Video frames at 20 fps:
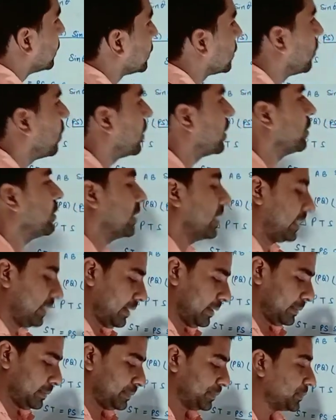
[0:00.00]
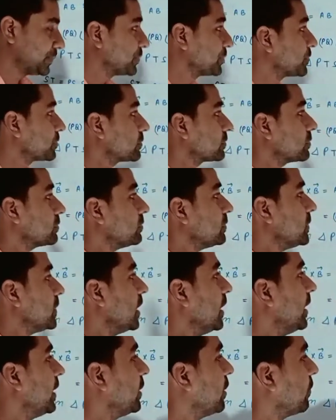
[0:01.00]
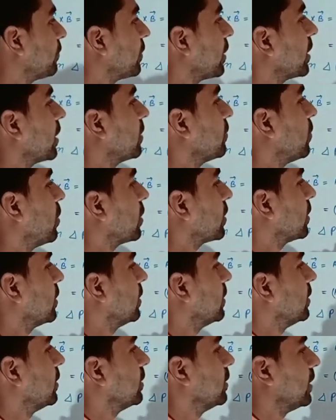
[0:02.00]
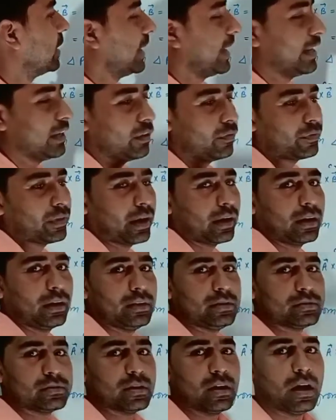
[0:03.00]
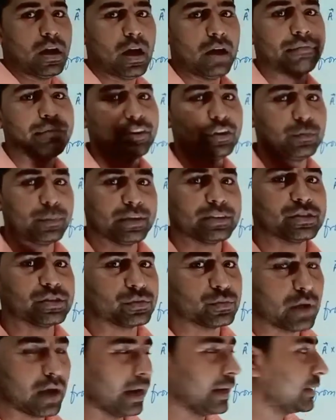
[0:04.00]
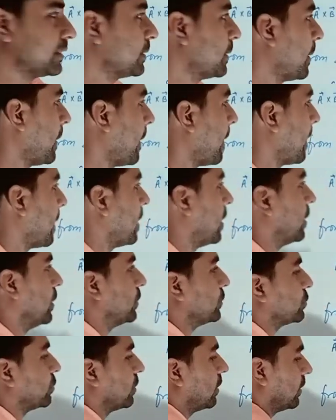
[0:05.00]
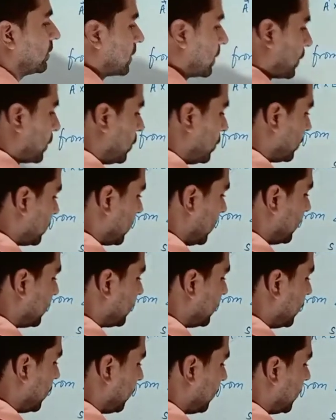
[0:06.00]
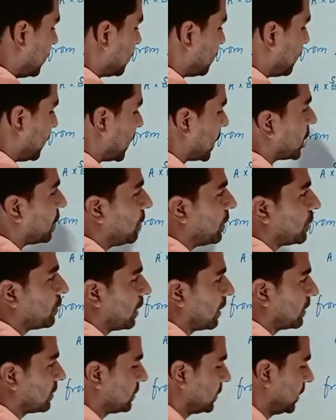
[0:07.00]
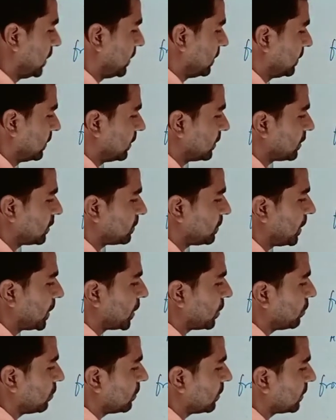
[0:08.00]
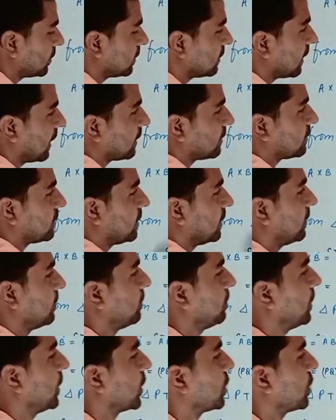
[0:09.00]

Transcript: So what are you getting? Area of triangle what? Area of triangle is half into base into height. So suppose instead of this PQ into ST, this is PQ, this is ST.